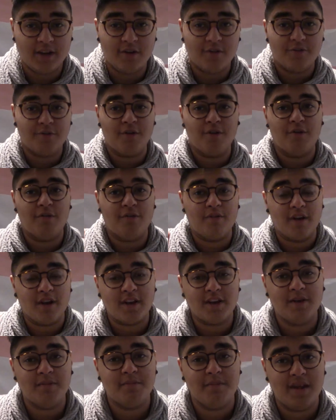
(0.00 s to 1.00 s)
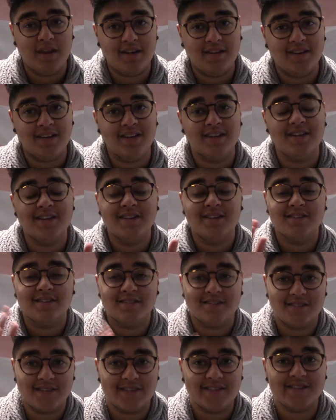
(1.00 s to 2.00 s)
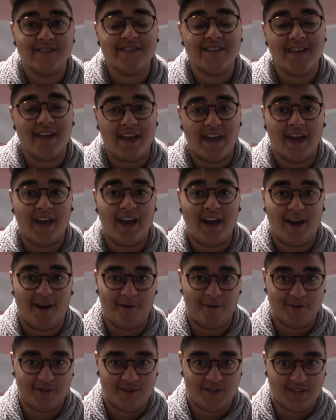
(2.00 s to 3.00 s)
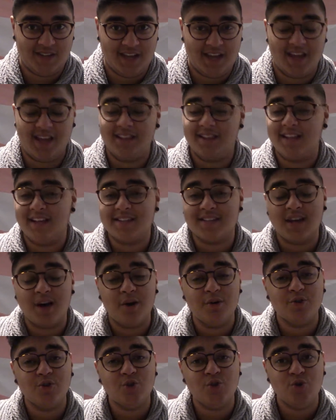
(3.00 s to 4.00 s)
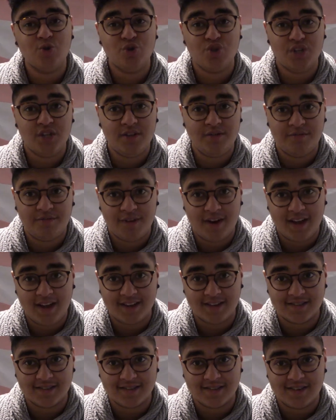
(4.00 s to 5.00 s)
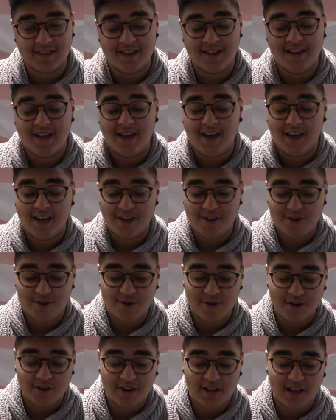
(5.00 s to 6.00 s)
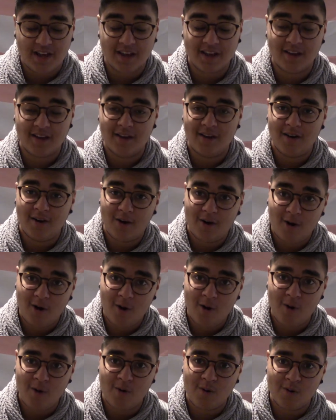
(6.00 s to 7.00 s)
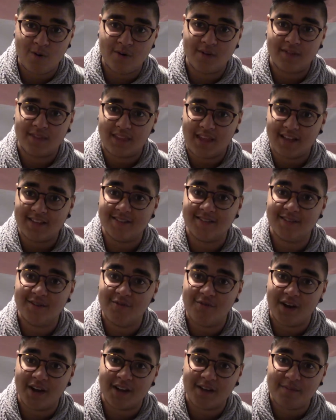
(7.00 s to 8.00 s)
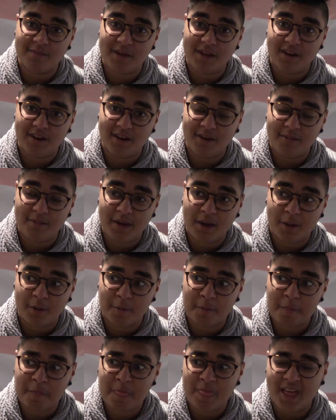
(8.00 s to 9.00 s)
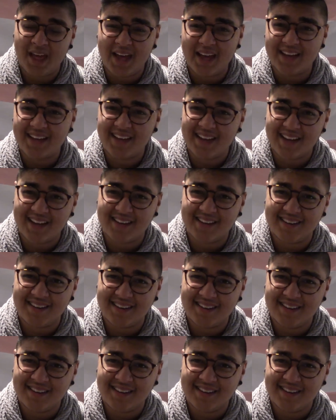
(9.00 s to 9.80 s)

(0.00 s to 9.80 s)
for a recommended 6 to 8 hours a day. And that's how it's usually phrased. And you're like, "Oh, that's the recommended amount. I can